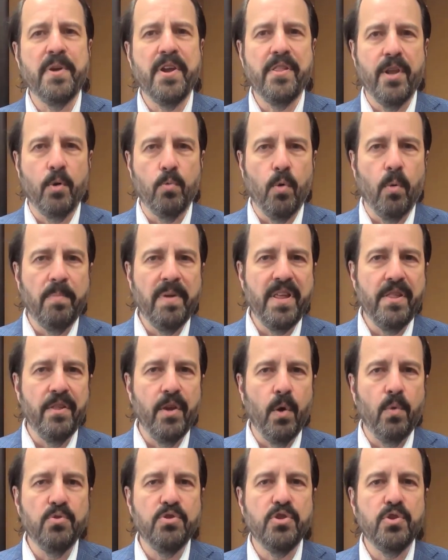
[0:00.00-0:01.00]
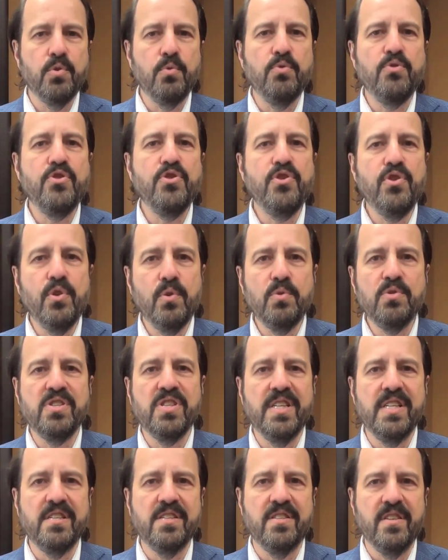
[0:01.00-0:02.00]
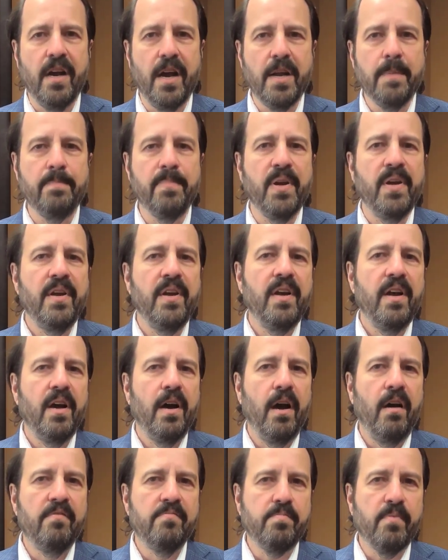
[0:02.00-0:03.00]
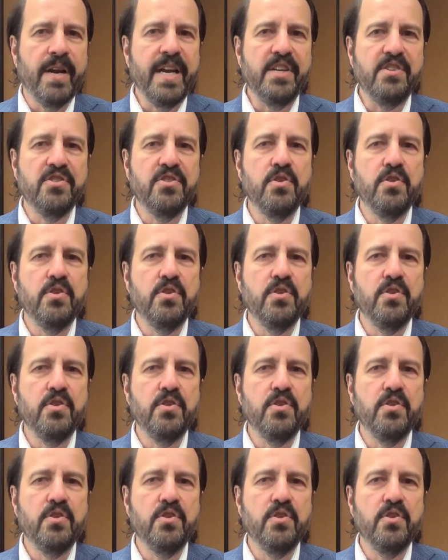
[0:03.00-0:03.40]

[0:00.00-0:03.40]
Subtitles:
there will be those who use this type of brace to